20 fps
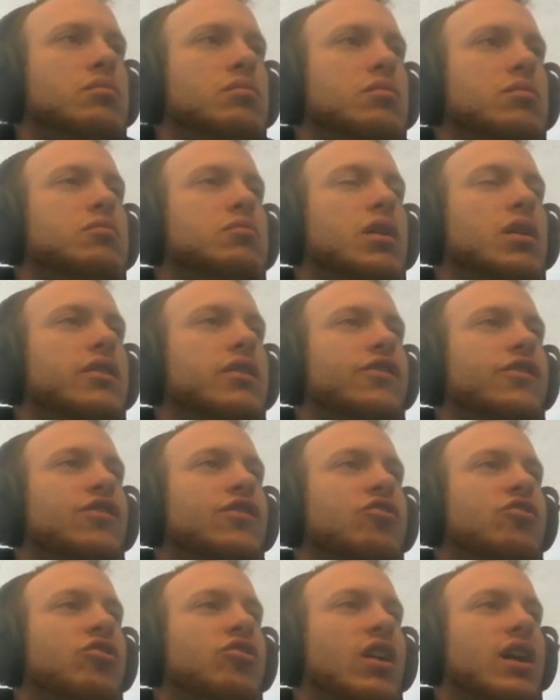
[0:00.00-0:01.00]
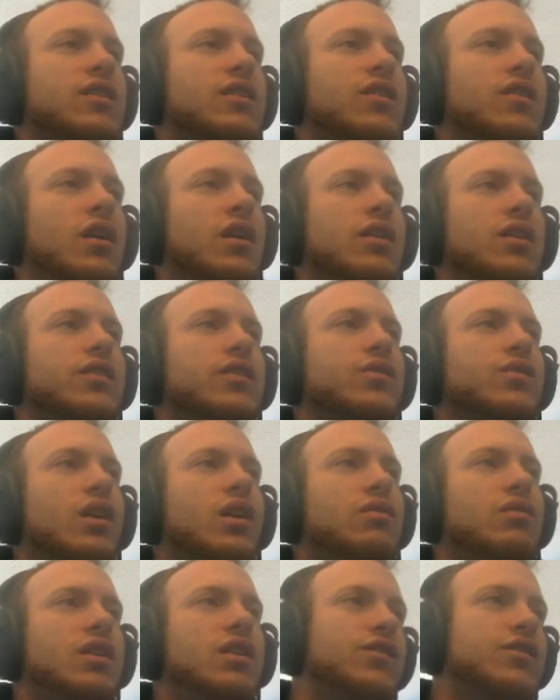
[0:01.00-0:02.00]
Melis checks. This is
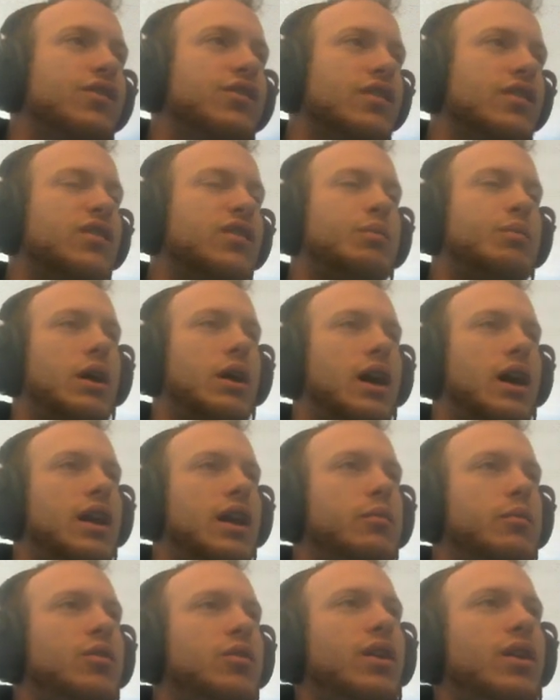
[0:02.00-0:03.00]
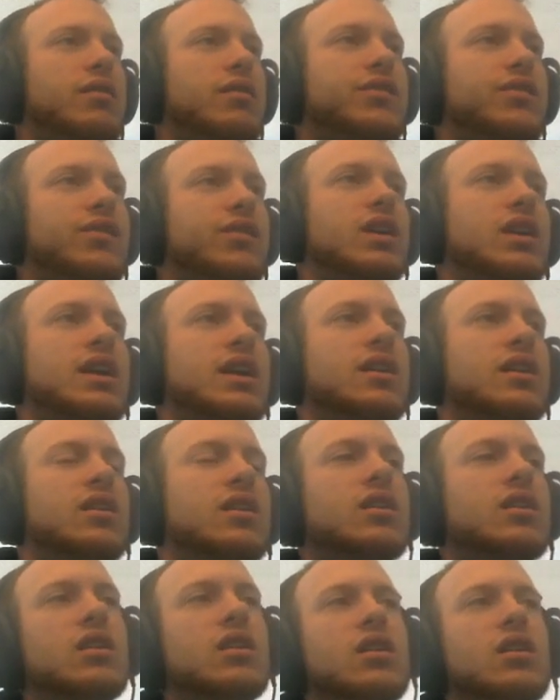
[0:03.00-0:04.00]
kind of an interesting spot. I mean, we obviously
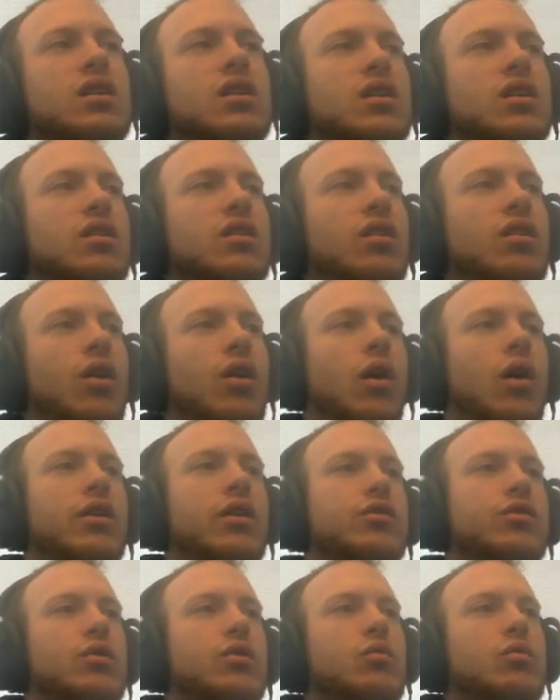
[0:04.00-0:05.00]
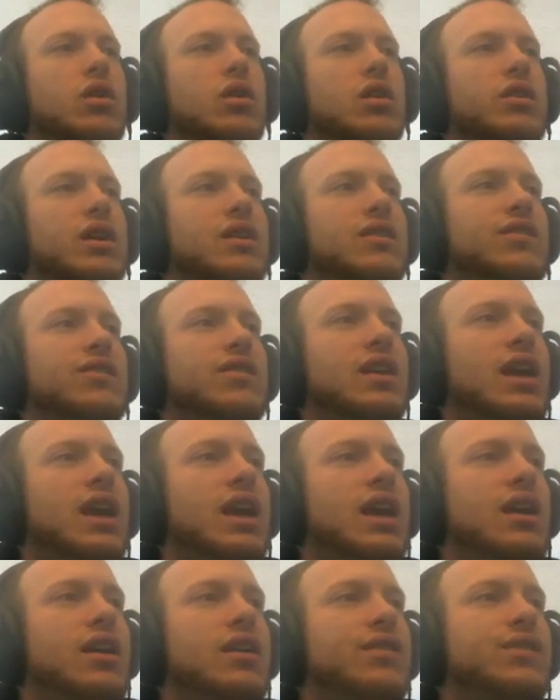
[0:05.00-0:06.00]
aren't doing well against an
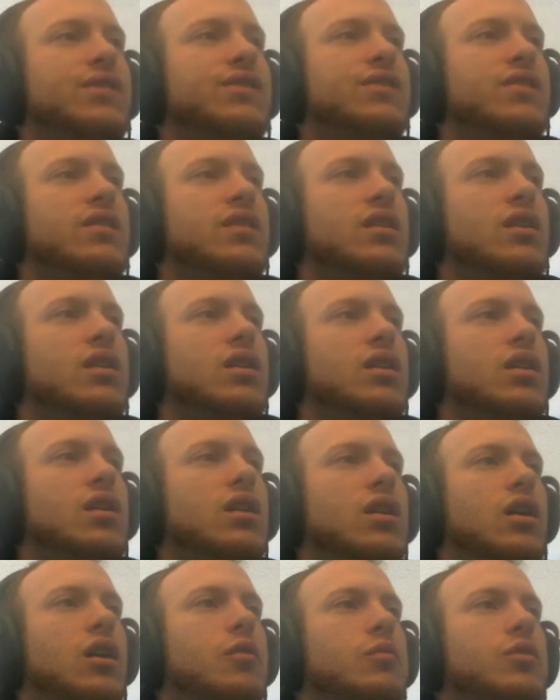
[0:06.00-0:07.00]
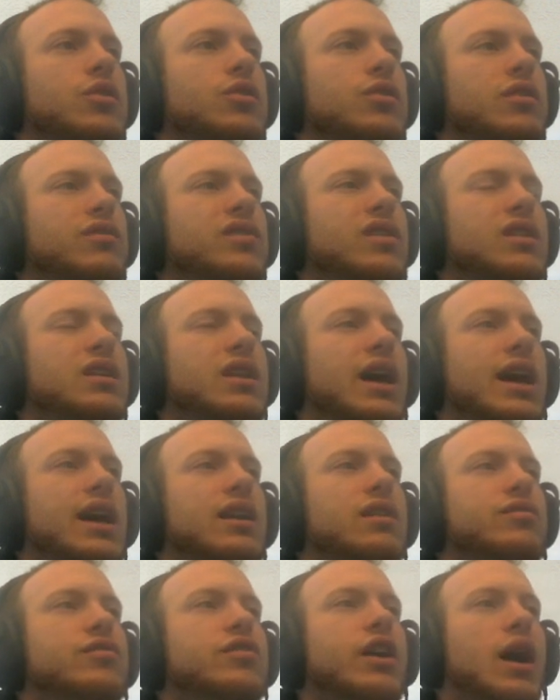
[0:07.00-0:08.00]
ace. We do have the
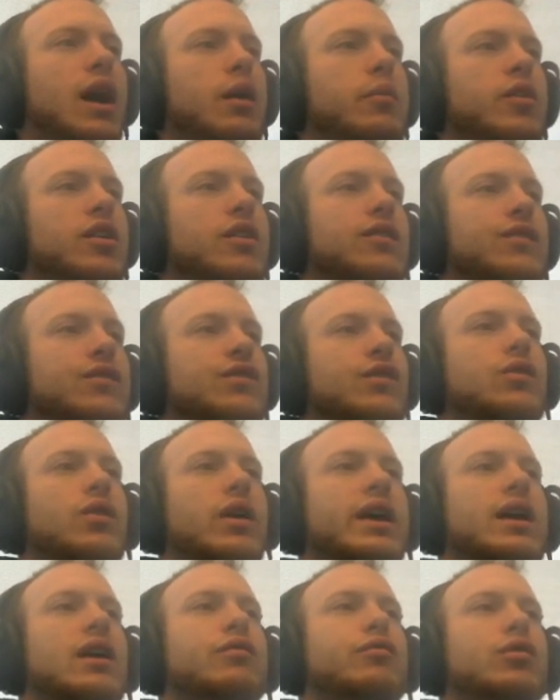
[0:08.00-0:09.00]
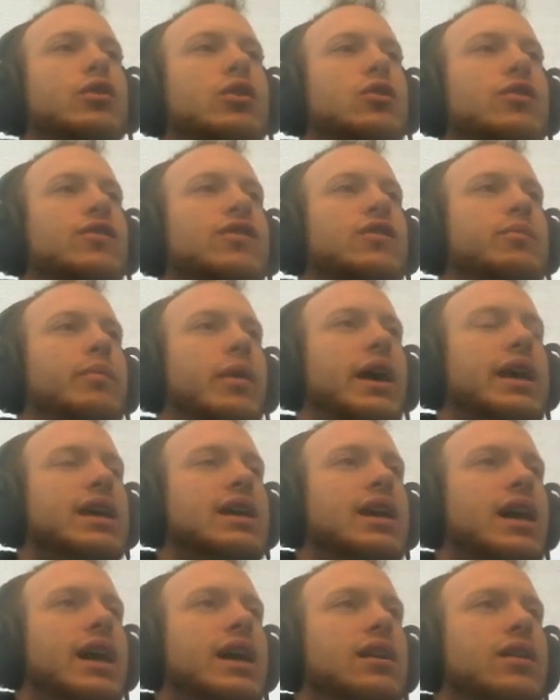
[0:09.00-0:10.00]
nine of diamonds, so like if we do spike
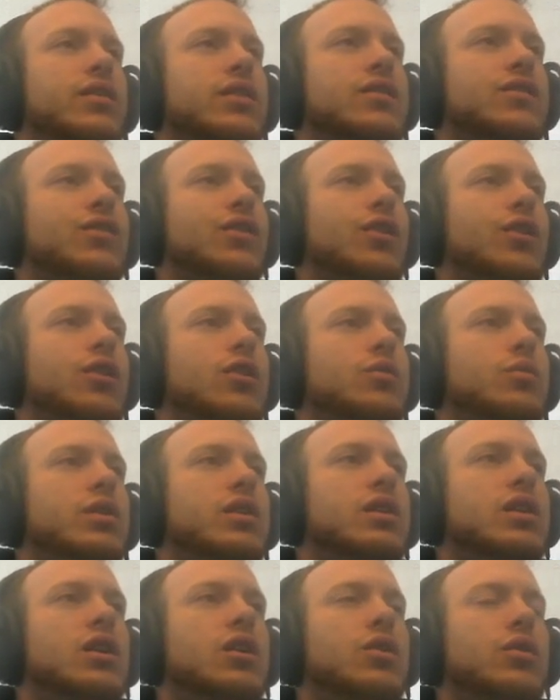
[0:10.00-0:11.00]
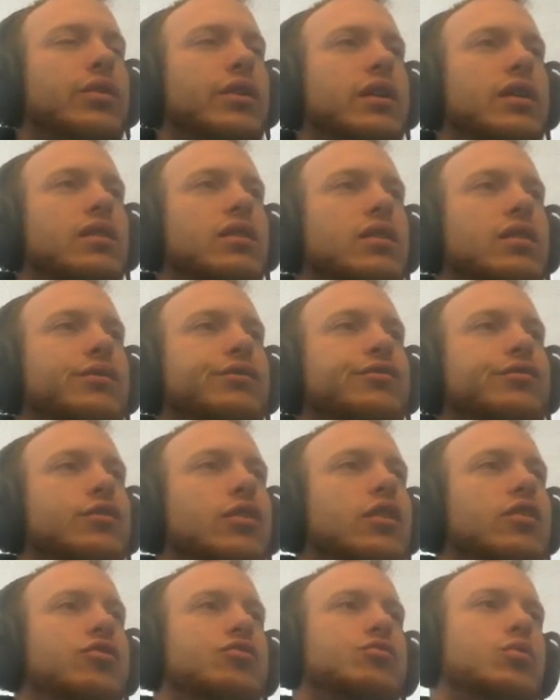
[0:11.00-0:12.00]
a nine on the turn, we know that the
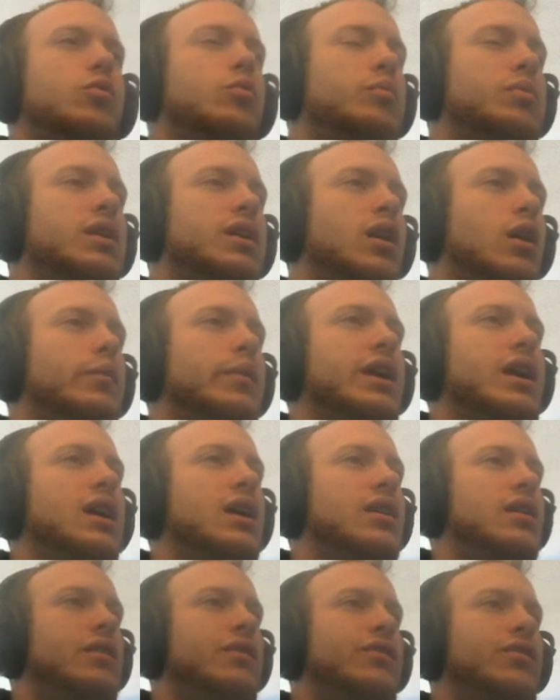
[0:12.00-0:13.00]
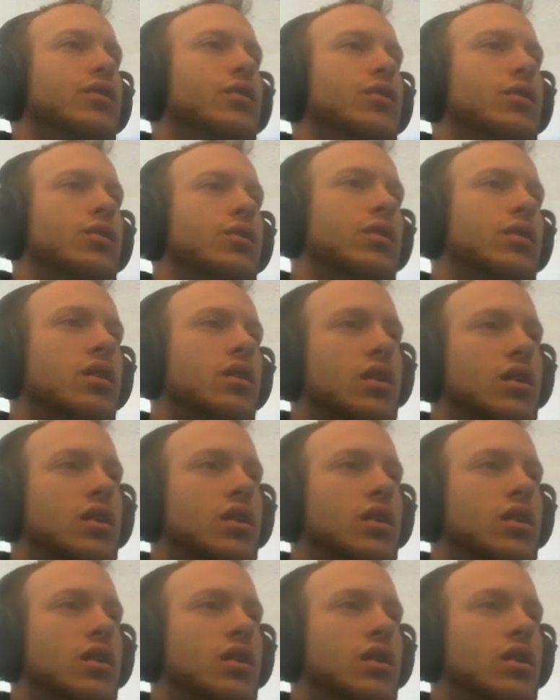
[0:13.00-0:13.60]
flush won't be coming in too.